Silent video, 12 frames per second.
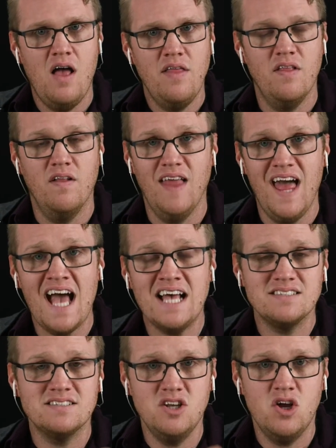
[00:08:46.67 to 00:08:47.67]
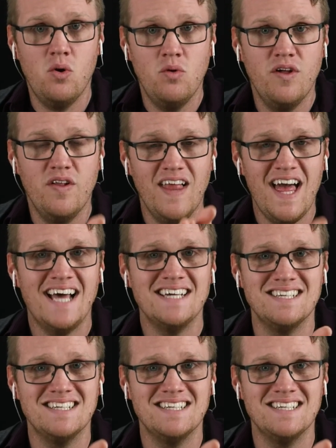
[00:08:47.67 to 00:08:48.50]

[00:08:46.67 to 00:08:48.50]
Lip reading: The last note, the last